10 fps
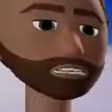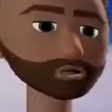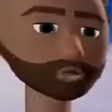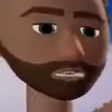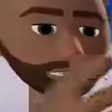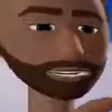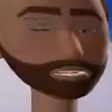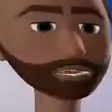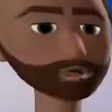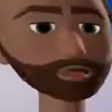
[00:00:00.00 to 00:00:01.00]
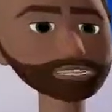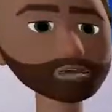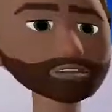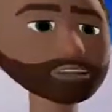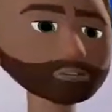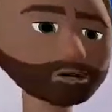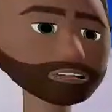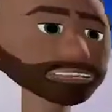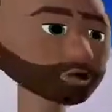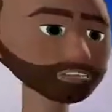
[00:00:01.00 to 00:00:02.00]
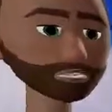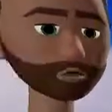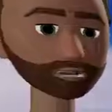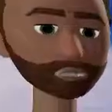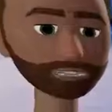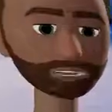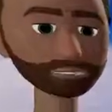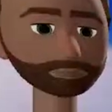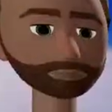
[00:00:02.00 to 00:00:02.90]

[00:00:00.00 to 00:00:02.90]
one single oxygen atom by itself, not bonded.